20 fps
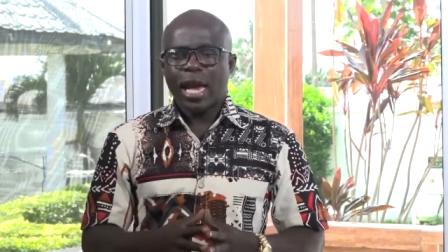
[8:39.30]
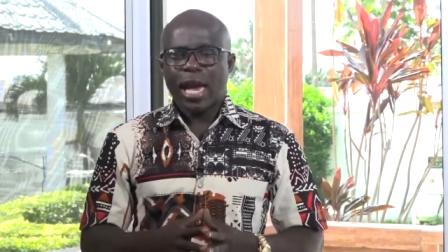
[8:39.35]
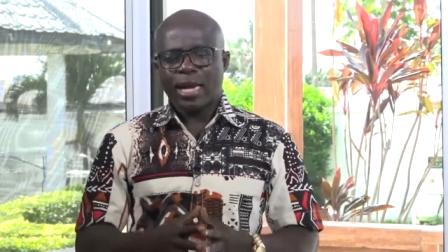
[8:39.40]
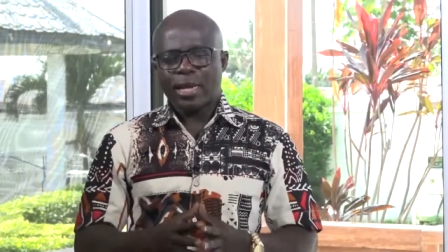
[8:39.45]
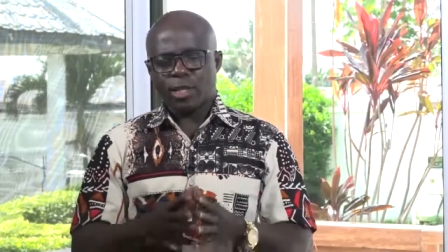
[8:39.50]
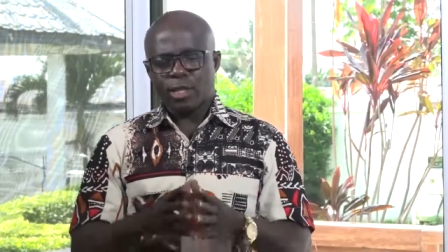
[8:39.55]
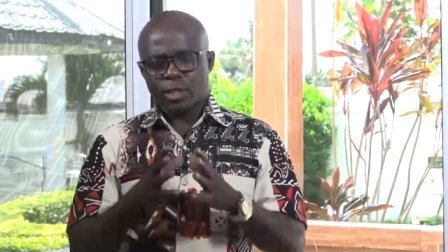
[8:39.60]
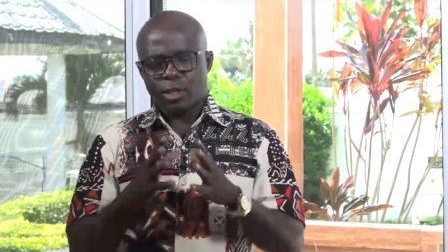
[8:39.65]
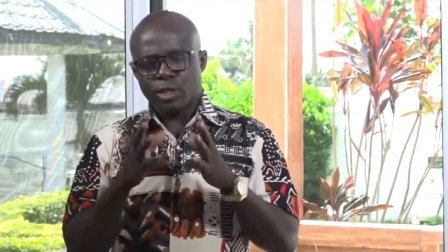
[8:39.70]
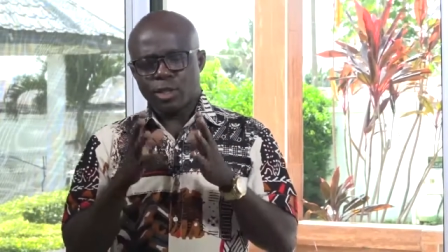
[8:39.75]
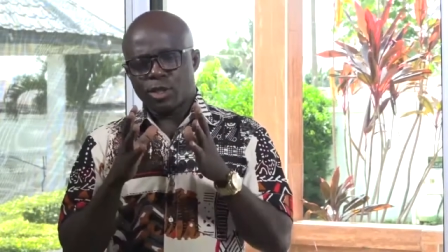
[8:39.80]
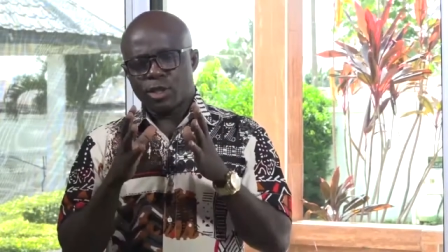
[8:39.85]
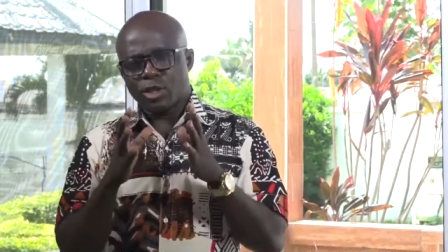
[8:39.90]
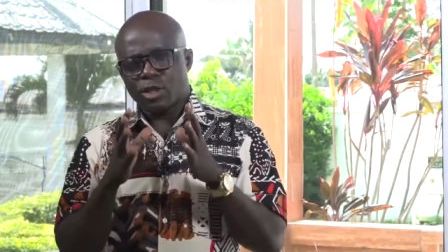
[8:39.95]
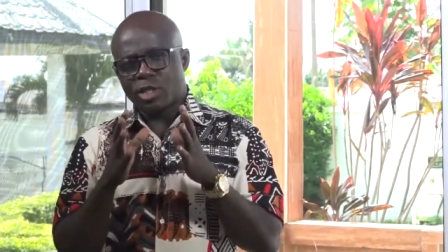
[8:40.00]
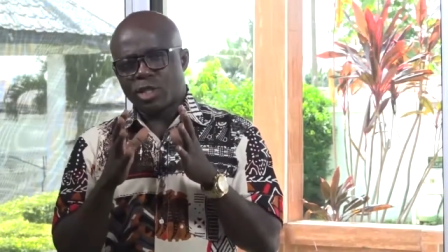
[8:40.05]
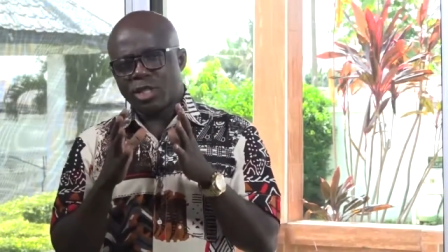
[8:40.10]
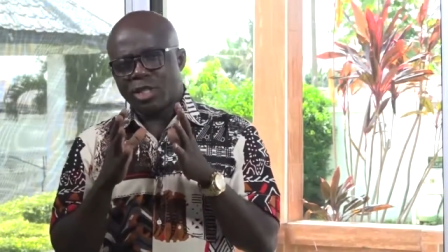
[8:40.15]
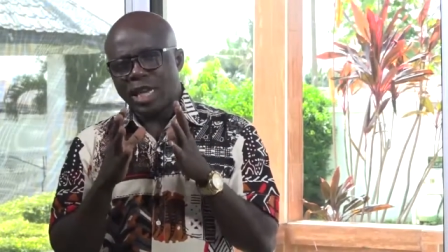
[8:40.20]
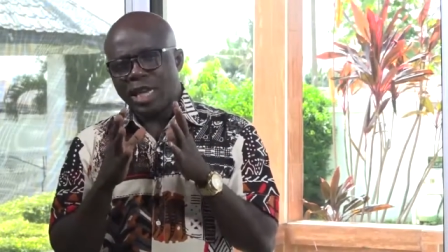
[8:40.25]
And
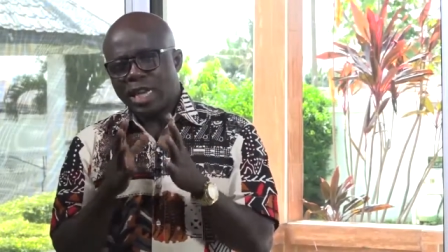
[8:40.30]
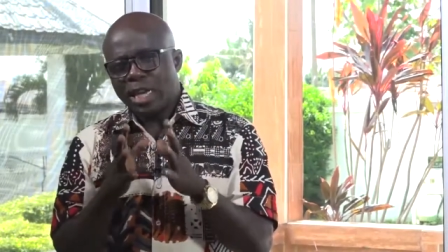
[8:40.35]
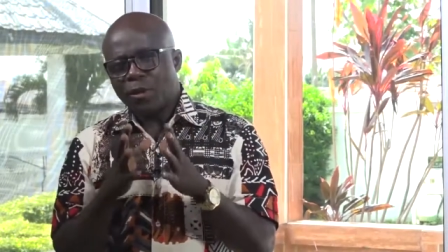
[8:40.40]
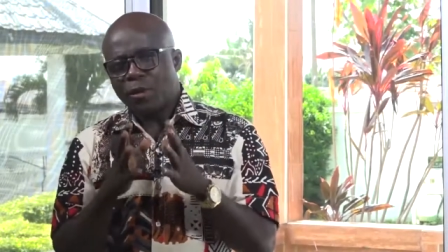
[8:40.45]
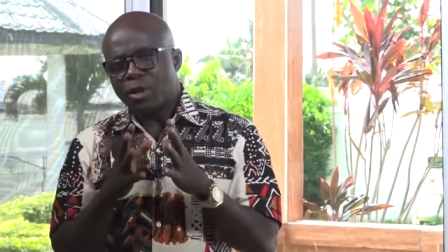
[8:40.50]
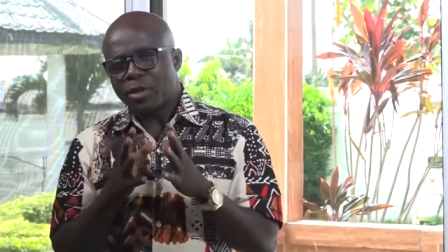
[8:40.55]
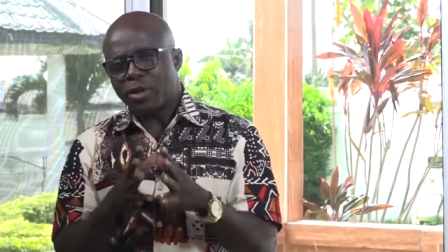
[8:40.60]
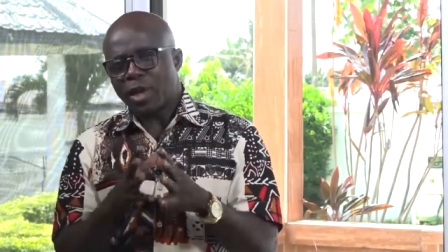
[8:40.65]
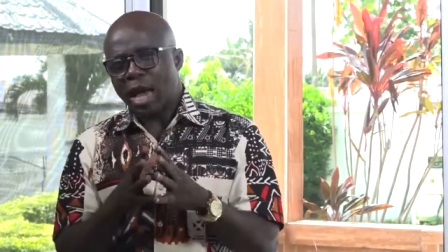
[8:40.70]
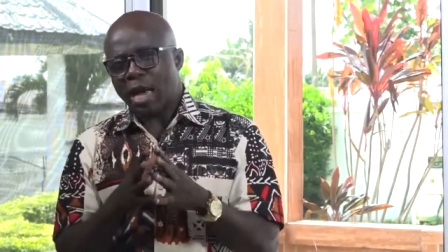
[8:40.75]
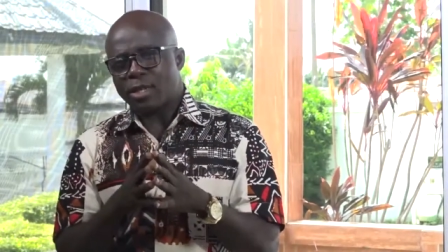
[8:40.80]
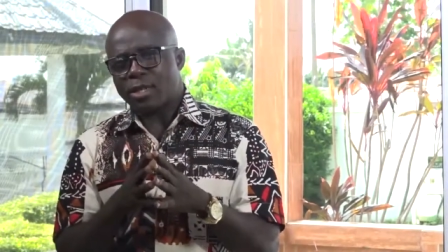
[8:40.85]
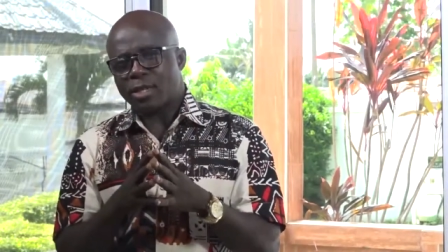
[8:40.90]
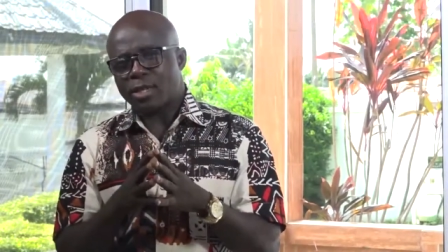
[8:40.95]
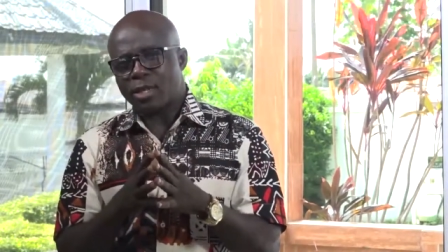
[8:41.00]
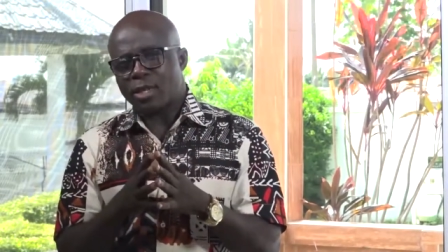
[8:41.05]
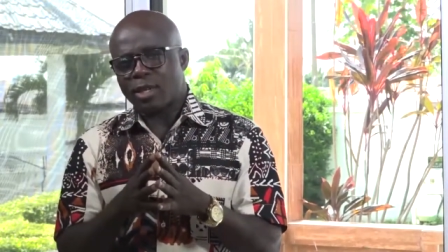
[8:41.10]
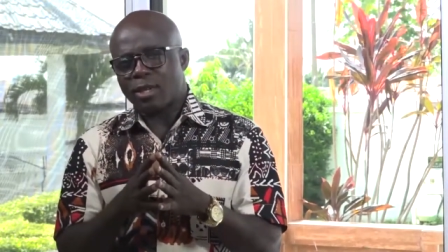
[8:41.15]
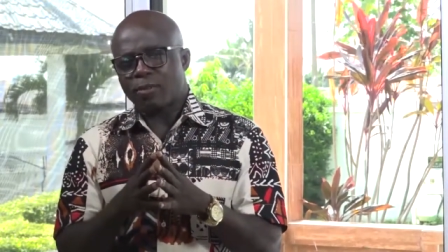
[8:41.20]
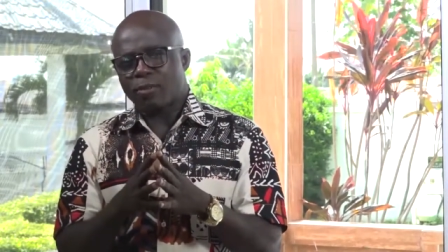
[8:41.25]
dealing with that,
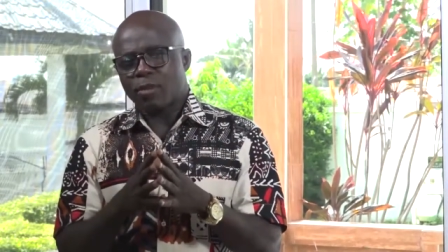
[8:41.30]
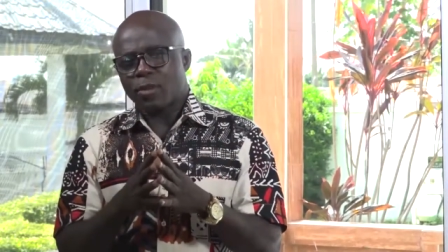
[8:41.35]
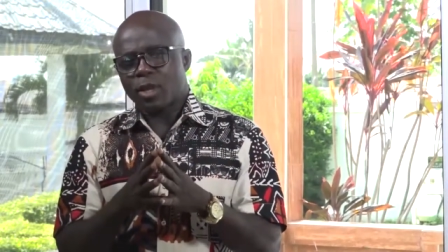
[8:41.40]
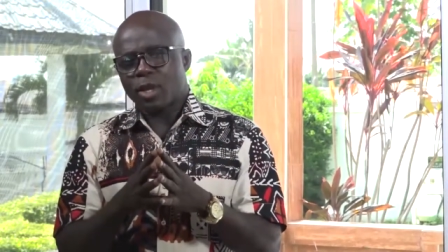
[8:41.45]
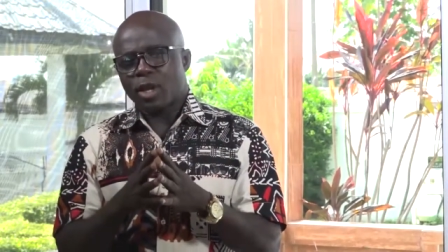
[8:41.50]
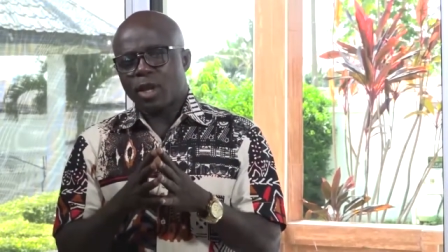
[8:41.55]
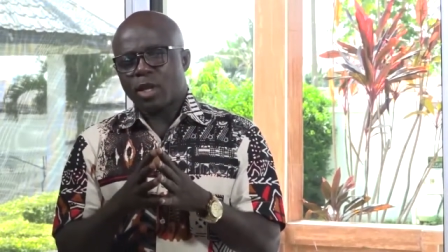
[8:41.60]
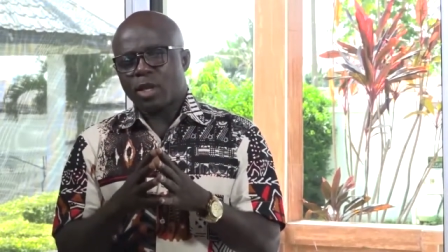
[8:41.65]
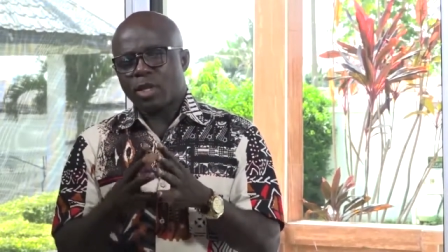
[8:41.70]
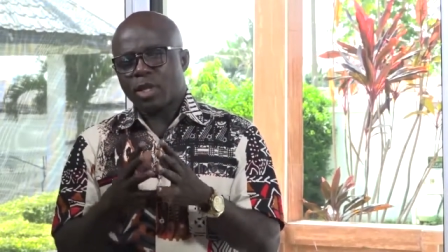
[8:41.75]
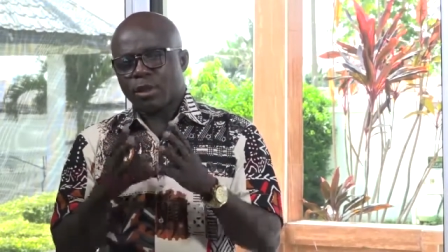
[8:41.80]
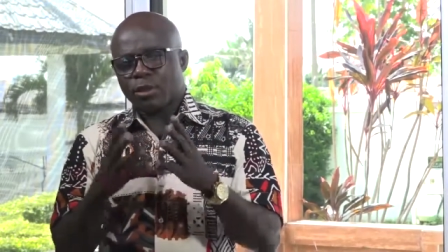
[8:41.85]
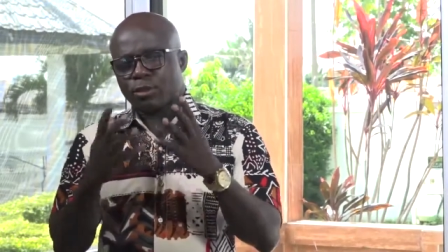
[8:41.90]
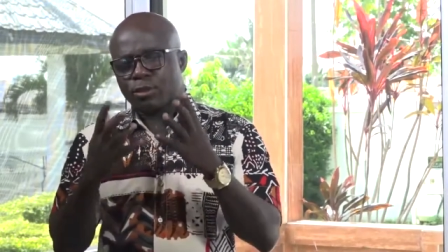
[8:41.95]
the